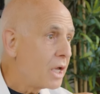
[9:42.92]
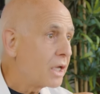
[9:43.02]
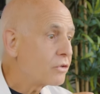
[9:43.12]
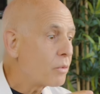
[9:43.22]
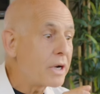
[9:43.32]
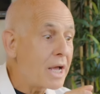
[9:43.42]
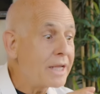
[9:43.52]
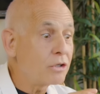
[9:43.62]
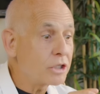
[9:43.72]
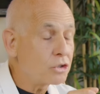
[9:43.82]
So when I
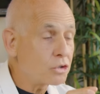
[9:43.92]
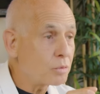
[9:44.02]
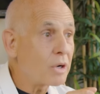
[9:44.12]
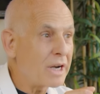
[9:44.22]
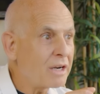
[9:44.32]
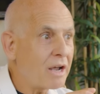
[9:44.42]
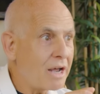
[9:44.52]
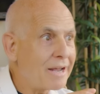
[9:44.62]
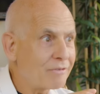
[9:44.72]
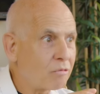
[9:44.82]
look at your brain,
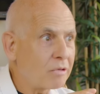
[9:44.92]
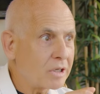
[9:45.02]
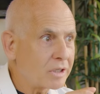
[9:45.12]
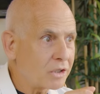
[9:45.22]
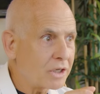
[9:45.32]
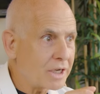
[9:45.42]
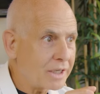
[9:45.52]
I have a really good